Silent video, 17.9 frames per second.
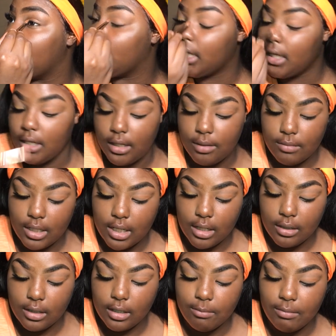Like, I'm
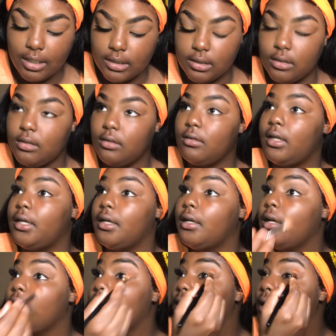not about to do
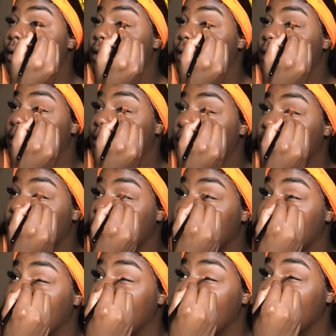that because,
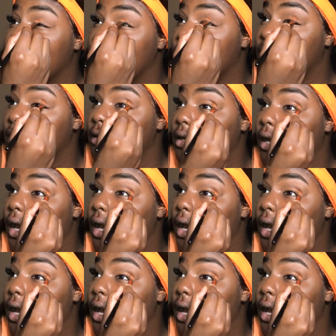like, this